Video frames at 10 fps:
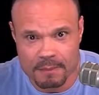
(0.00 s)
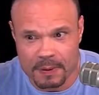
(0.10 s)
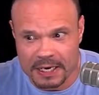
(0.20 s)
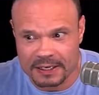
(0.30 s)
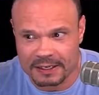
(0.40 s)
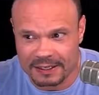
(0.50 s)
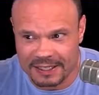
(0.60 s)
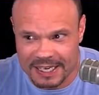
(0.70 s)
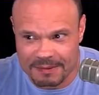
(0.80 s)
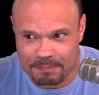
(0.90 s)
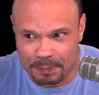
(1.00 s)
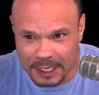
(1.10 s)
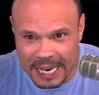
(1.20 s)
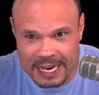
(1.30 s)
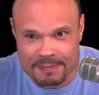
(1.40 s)
But the
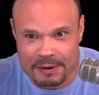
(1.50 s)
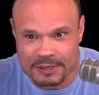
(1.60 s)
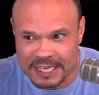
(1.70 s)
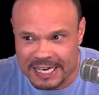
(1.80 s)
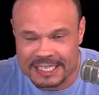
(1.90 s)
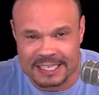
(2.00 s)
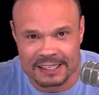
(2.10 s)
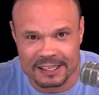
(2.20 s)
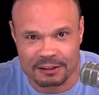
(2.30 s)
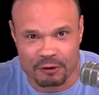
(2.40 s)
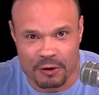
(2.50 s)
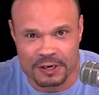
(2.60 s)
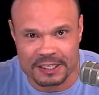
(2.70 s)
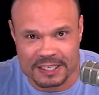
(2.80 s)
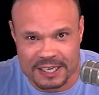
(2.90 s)
blame that was instantly thrown
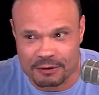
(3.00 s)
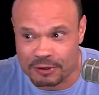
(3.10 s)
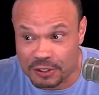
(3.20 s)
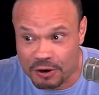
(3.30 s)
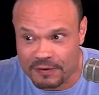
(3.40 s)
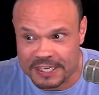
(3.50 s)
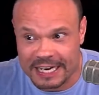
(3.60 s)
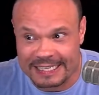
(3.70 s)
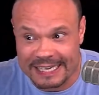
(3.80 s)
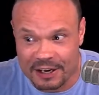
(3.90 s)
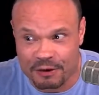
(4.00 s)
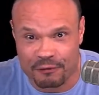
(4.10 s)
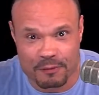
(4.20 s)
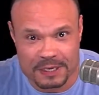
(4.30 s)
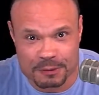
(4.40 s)
at the Secret Service, I can tell you
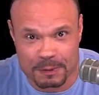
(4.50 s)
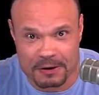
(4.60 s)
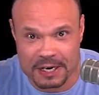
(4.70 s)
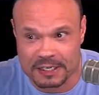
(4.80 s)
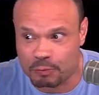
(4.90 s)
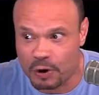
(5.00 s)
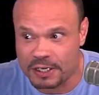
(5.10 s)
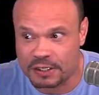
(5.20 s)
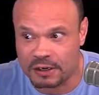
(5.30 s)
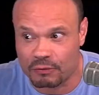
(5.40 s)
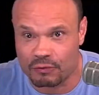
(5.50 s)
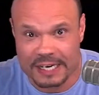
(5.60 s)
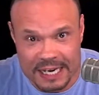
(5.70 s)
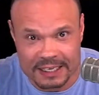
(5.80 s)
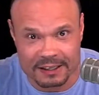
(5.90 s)
from experience, was
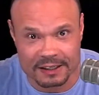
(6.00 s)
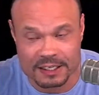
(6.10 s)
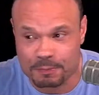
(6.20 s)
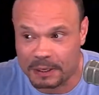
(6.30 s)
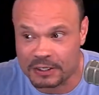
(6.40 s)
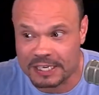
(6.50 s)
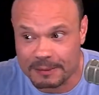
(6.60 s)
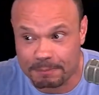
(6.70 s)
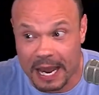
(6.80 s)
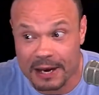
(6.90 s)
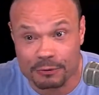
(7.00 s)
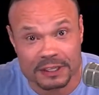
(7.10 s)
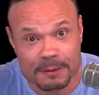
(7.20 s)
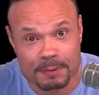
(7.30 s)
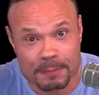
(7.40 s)
ridiculous because I don't
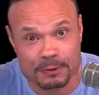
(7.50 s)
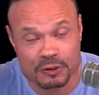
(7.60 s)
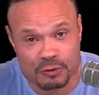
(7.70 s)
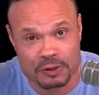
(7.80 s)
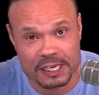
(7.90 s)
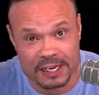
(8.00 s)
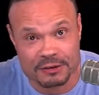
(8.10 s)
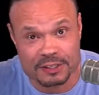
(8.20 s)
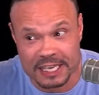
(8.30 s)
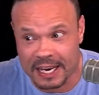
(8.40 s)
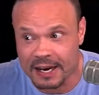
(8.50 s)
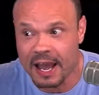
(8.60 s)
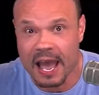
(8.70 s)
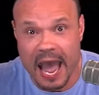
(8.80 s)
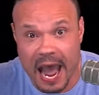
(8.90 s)
think people truly understand
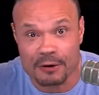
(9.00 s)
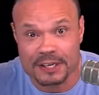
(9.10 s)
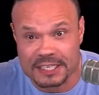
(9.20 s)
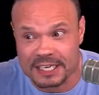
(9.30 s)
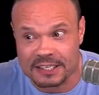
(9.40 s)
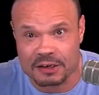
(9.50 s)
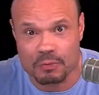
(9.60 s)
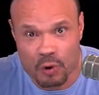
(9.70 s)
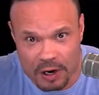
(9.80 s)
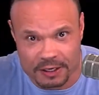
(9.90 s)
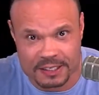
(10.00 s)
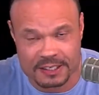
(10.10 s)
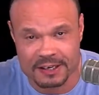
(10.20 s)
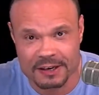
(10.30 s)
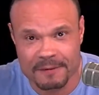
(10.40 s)
how the system
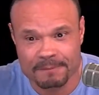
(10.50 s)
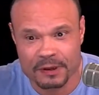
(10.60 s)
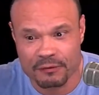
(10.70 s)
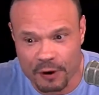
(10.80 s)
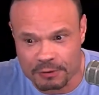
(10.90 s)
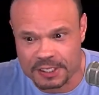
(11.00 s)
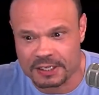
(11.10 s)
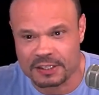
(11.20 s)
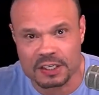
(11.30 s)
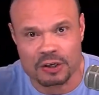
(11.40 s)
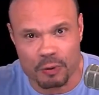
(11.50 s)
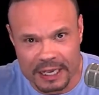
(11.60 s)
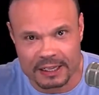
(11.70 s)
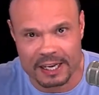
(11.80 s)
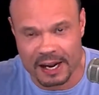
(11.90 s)
works. Folks, just
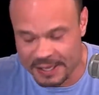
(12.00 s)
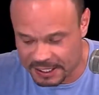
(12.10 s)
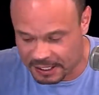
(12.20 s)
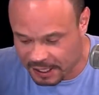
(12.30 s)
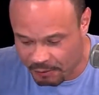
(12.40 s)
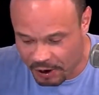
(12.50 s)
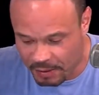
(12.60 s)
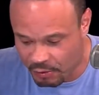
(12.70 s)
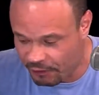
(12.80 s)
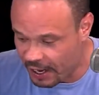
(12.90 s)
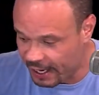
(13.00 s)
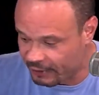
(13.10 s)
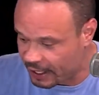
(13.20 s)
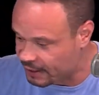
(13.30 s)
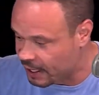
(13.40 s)
quickly on this, because I want to move on. I've
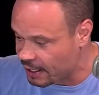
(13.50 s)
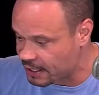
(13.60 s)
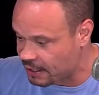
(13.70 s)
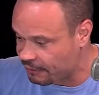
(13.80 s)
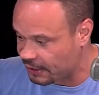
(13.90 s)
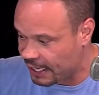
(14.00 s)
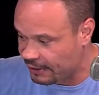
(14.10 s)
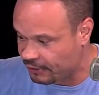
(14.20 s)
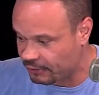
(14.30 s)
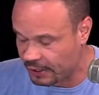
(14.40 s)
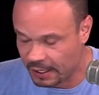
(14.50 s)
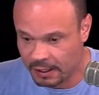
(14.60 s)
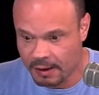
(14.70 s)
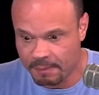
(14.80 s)
got a ton of stuff to get to today.